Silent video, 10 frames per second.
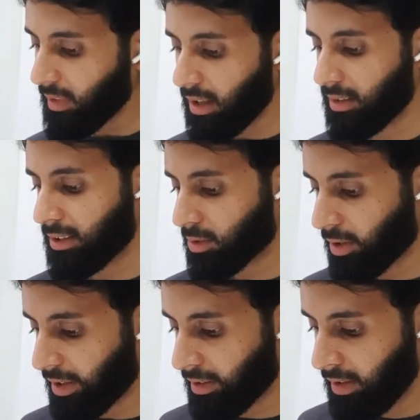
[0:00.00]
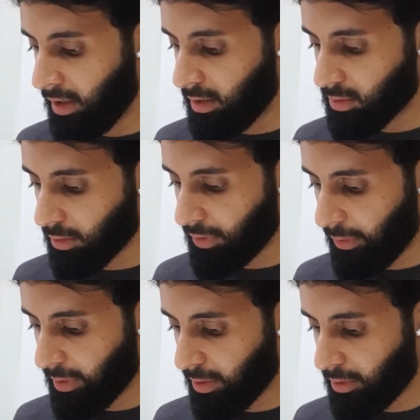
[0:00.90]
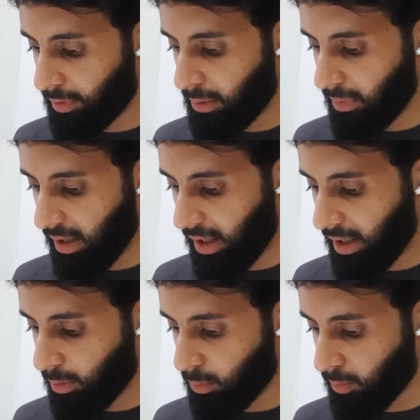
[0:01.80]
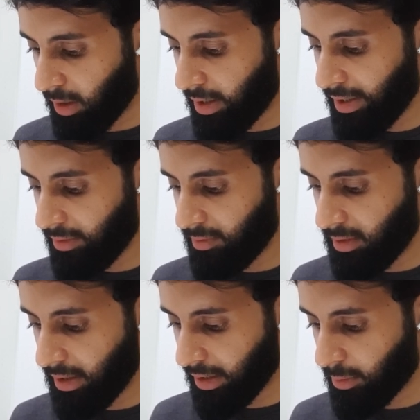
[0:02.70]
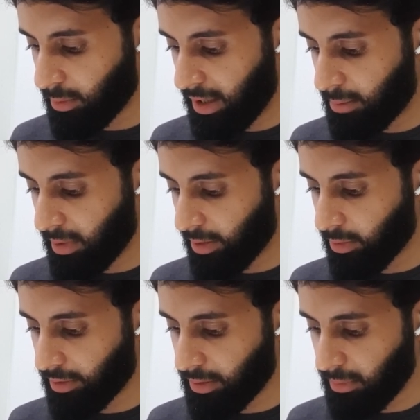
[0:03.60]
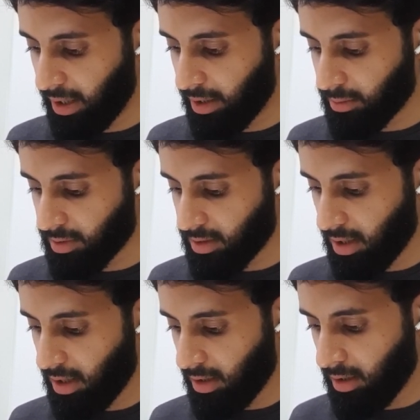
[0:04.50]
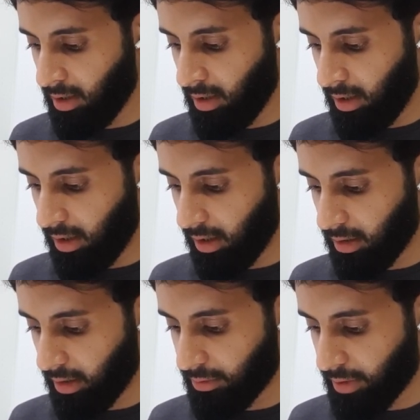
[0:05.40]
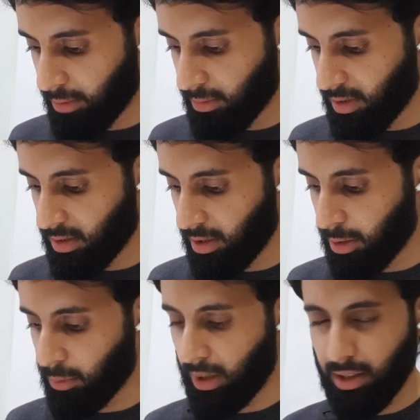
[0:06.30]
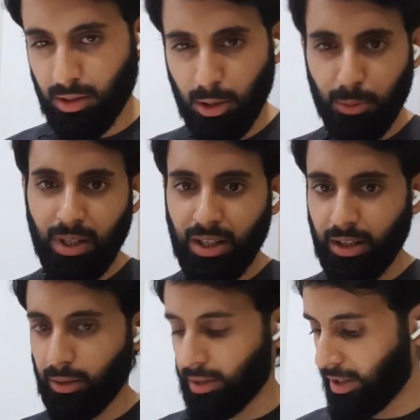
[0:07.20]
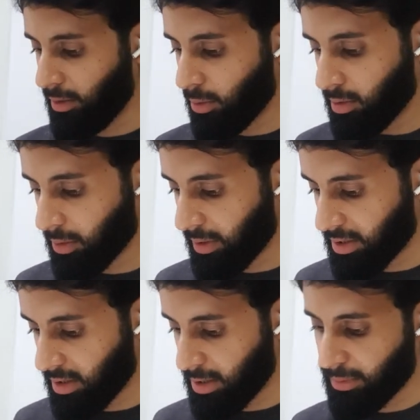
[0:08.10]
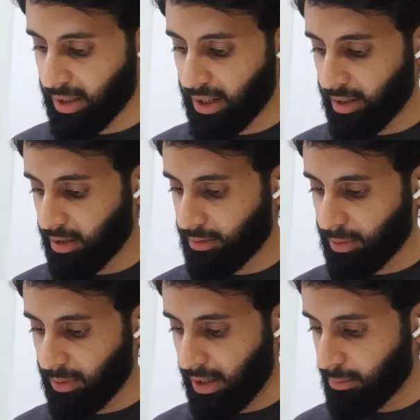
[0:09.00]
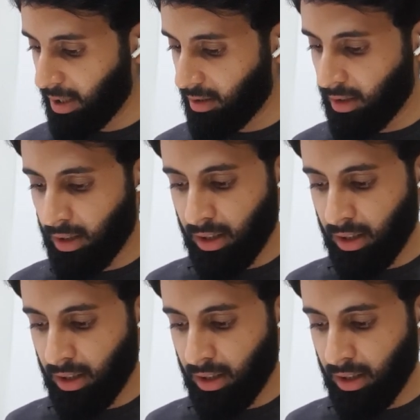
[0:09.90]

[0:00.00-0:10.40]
That's sorted. So if I want to go from a to y, I can do that by going from A to C, and then from C to Y. C to Y, I already know, the question has been kind enough to tell me.